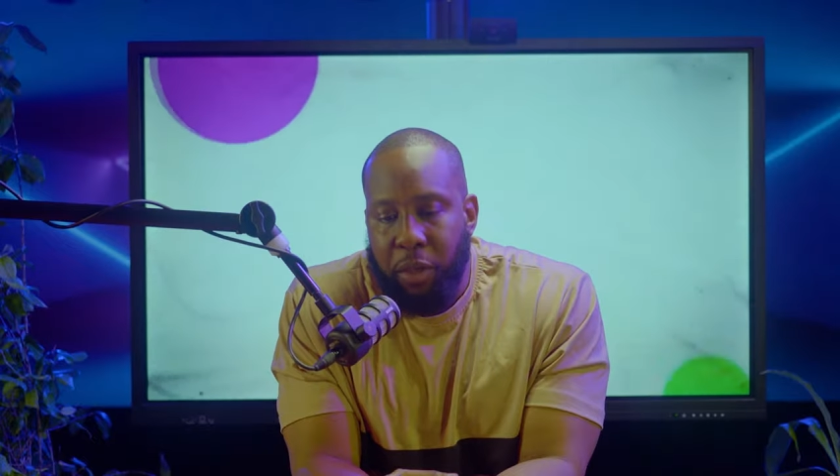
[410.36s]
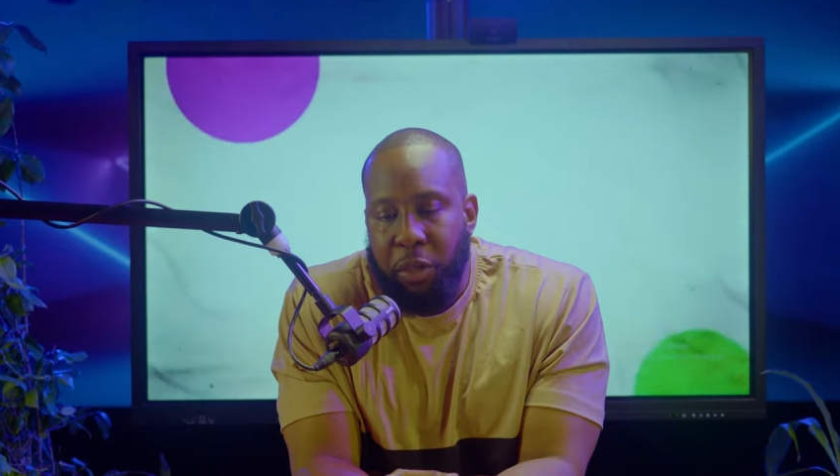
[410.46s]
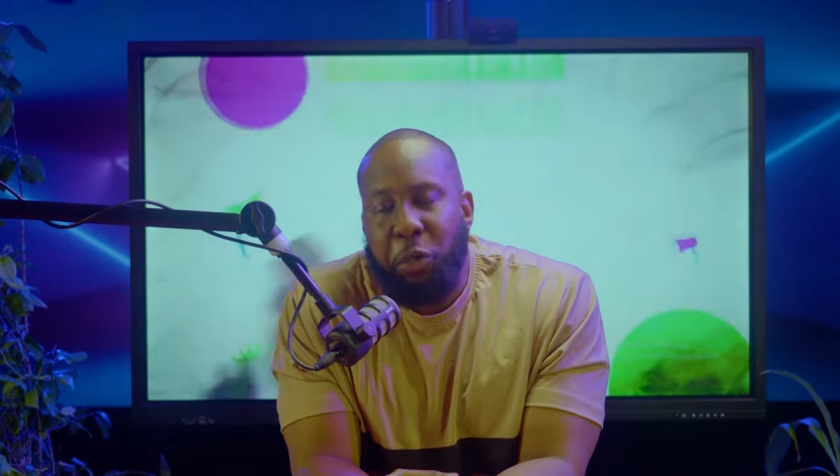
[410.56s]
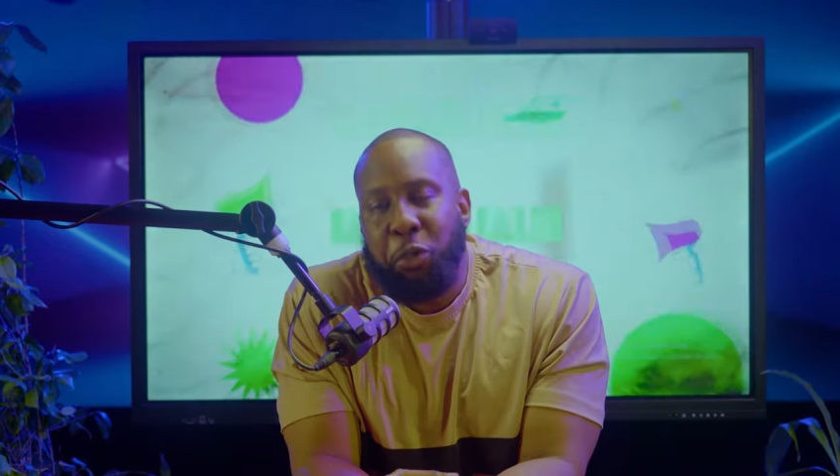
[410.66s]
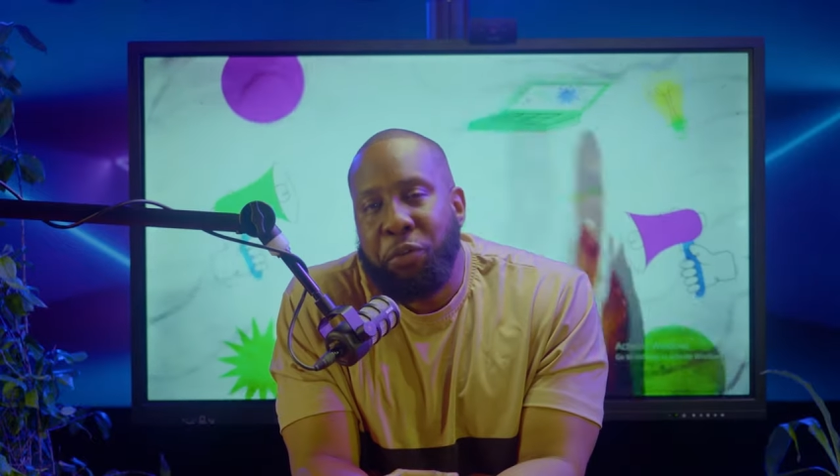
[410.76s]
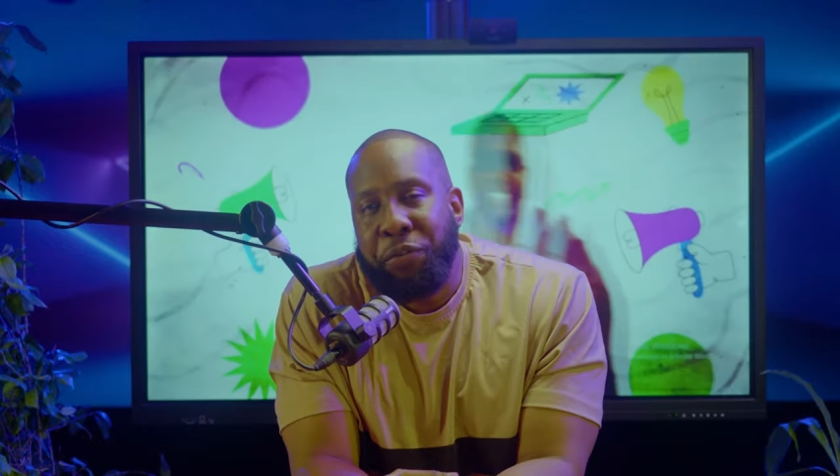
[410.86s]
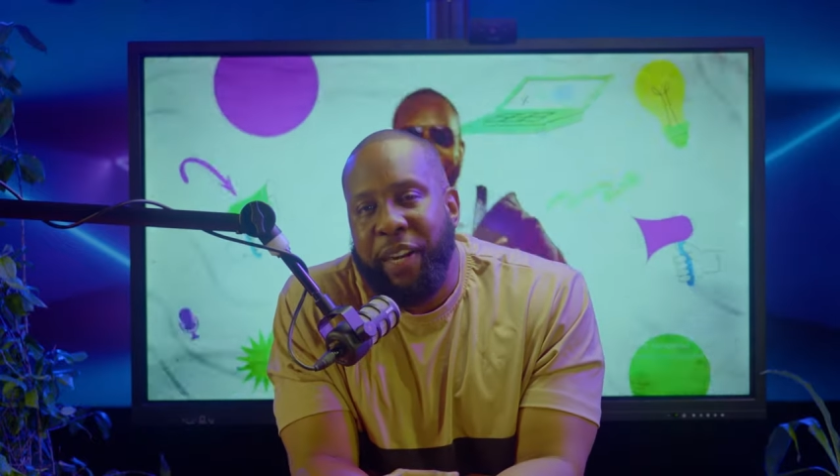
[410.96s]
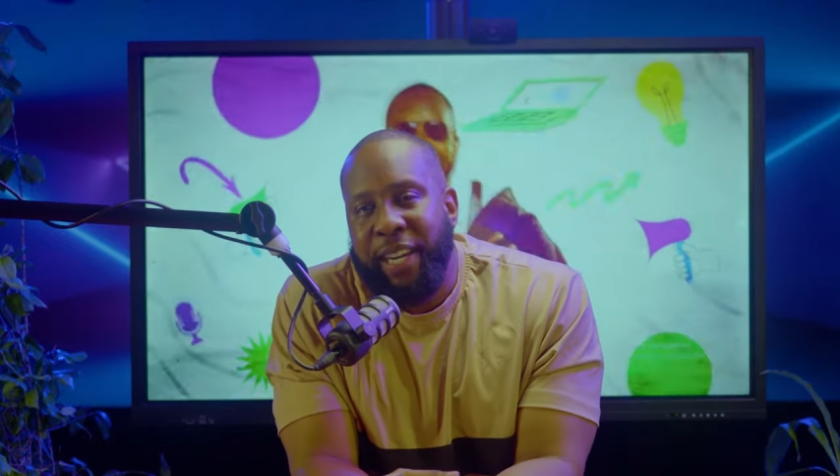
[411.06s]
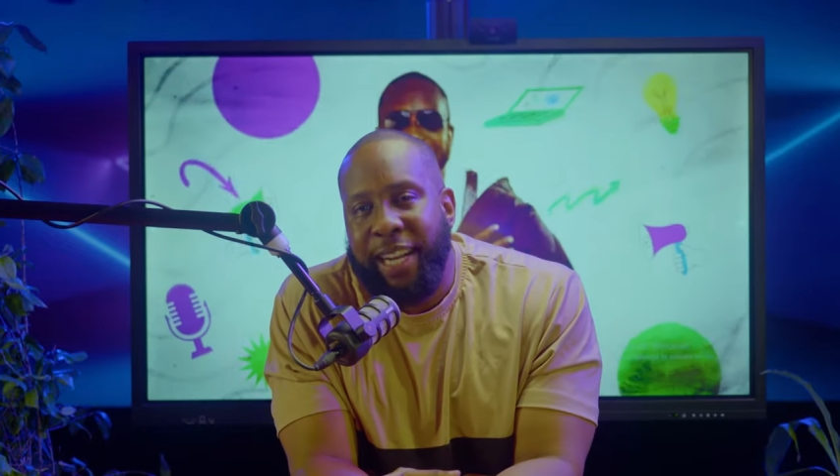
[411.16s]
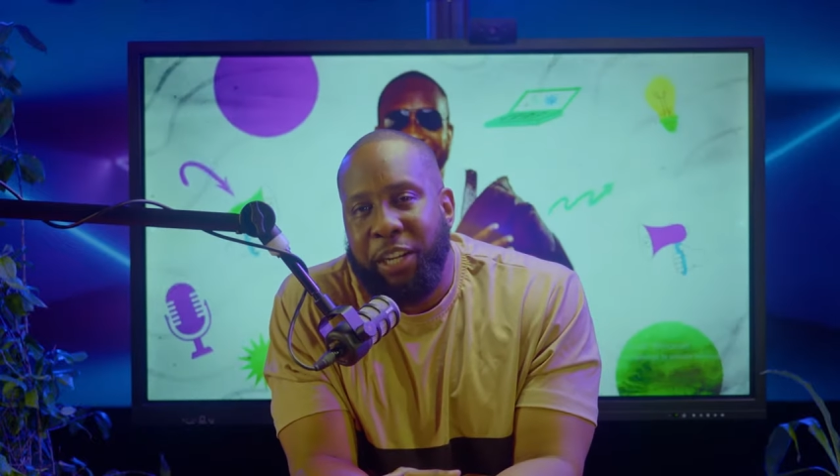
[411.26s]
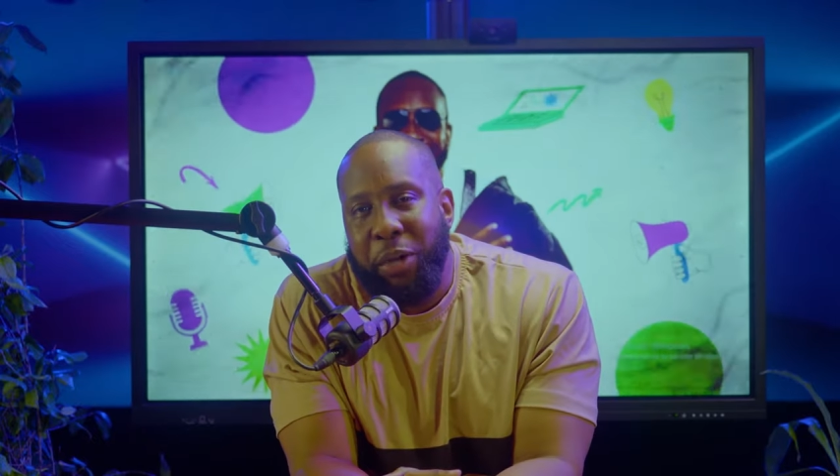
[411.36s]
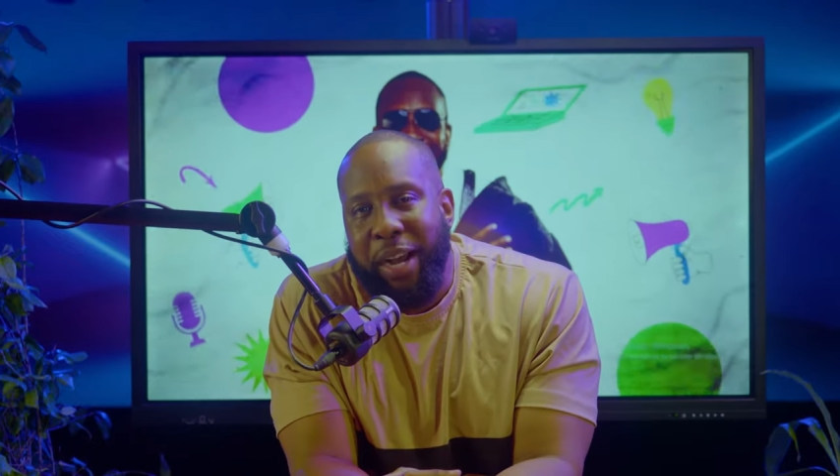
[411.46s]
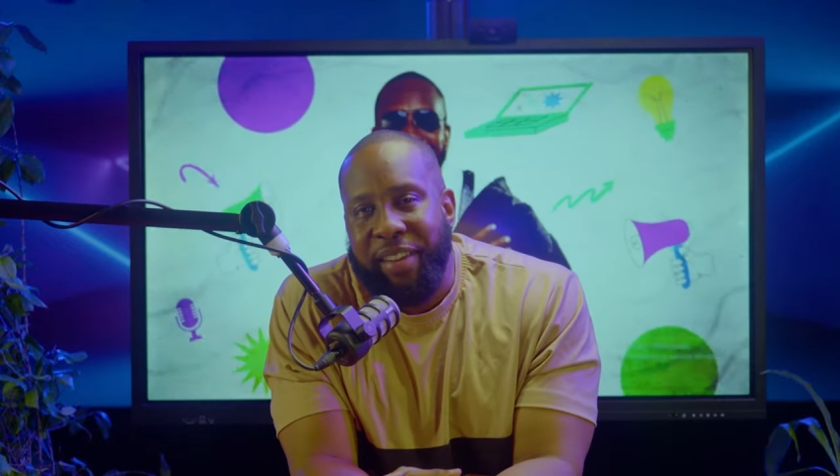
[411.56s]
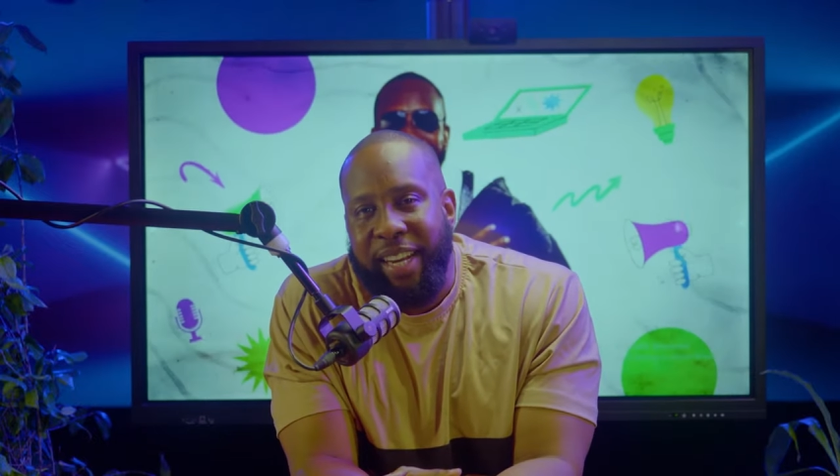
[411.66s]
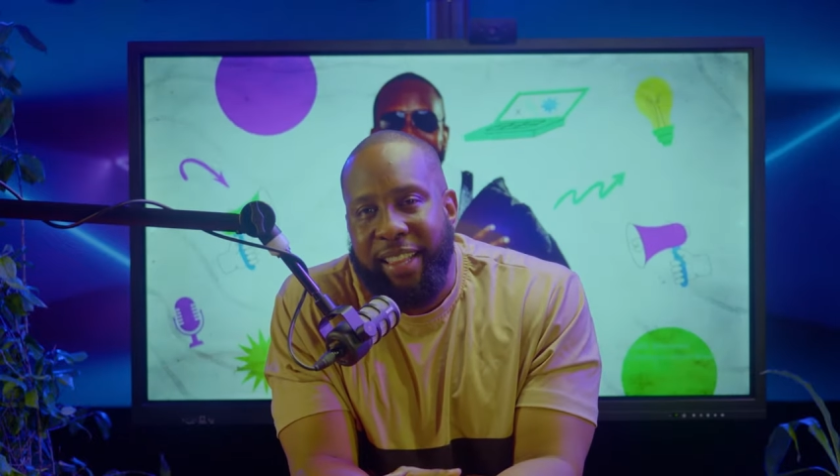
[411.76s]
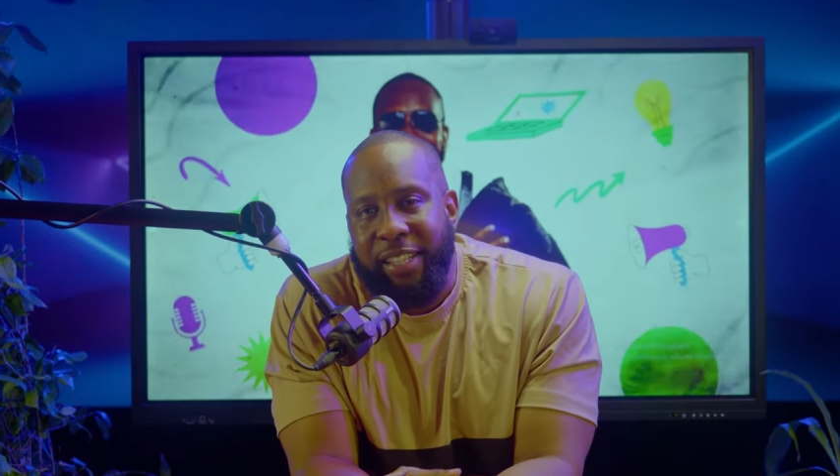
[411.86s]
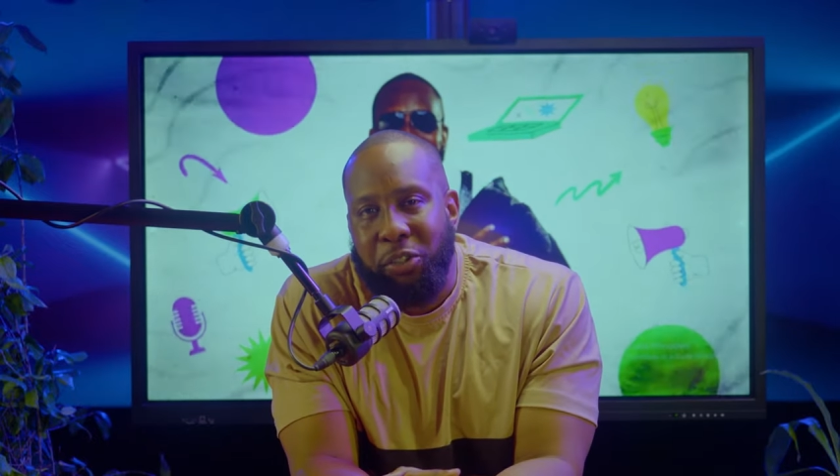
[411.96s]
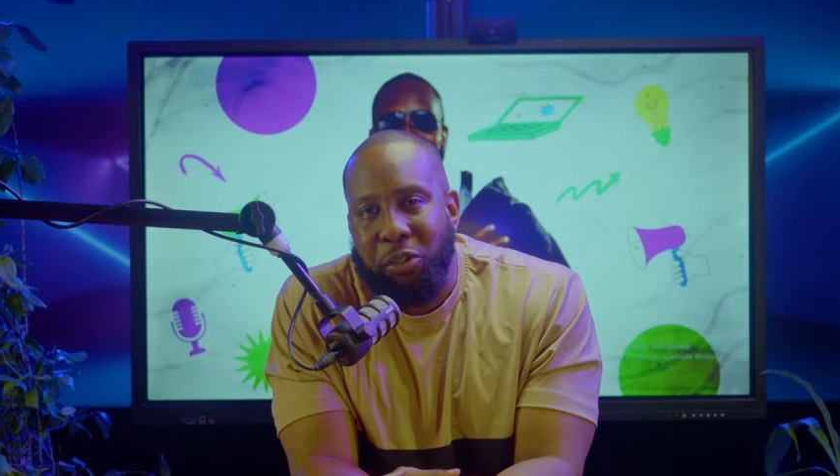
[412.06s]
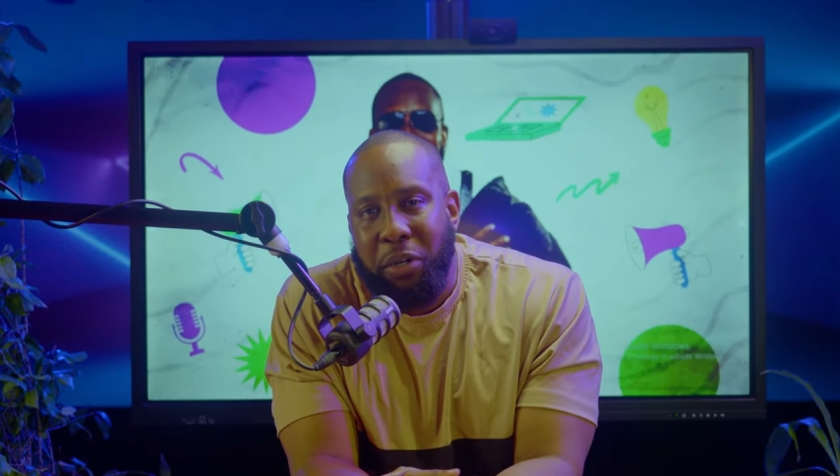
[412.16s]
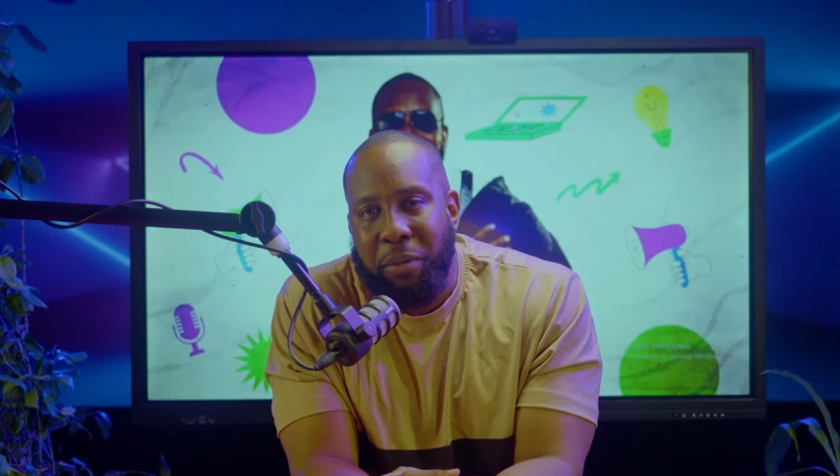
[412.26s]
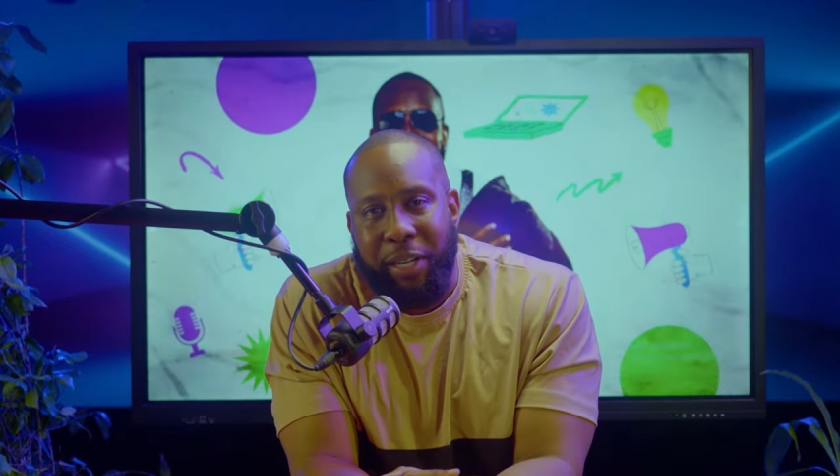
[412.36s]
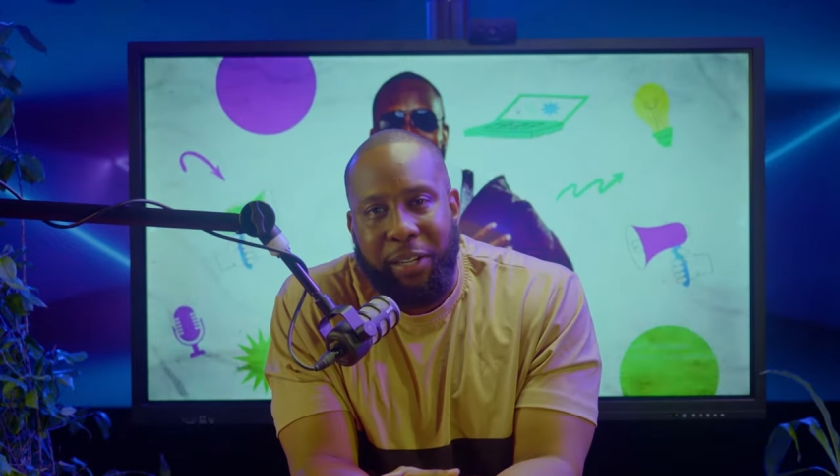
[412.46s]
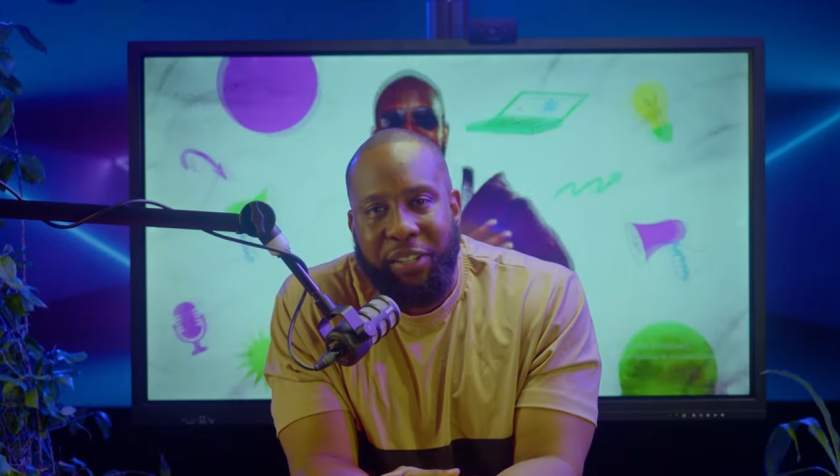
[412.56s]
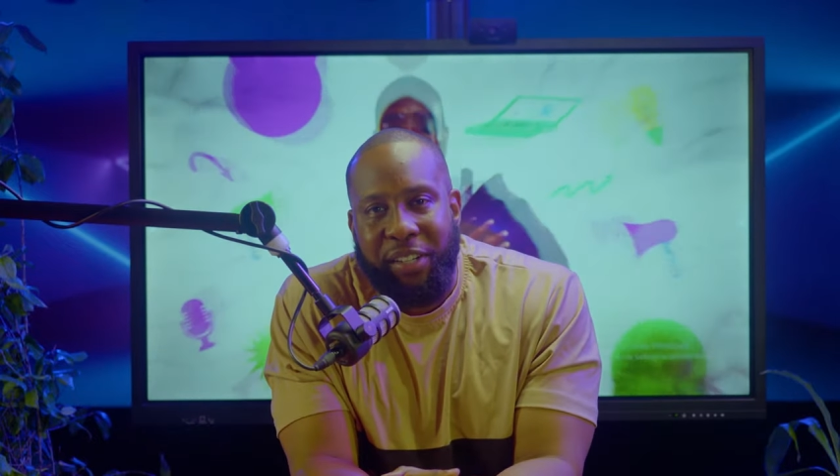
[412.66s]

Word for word: you you find that you don't have anything to talk about,